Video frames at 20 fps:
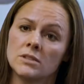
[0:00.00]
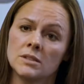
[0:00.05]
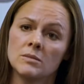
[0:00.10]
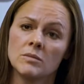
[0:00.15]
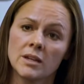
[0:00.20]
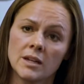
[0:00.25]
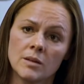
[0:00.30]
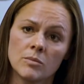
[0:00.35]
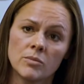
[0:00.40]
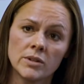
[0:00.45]
it
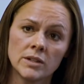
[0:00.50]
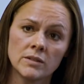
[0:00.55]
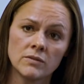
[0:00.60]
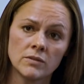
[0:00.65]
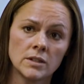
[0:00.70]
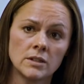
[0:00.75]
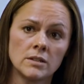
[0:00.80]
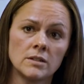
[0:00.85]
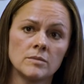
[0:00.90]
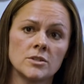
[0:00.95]
seemed like a pretty
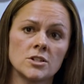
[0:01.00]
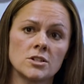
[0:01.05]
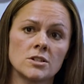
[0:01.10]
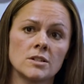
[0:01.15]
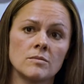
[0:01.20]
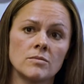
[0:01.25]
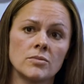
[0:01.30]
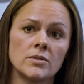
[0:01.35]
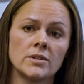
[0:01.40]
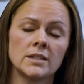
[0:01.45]
vanilla
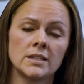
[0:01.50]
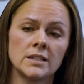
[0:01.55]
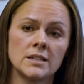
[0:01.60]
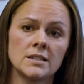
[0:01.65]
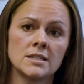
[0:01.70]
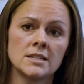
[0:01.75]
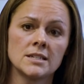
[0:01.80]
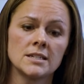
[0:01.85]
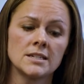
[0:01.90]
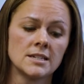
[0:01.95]
mission, pretty
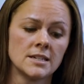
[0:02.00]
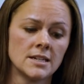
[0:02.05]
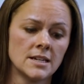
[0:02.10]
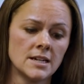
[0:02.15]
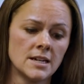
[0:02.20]
easy.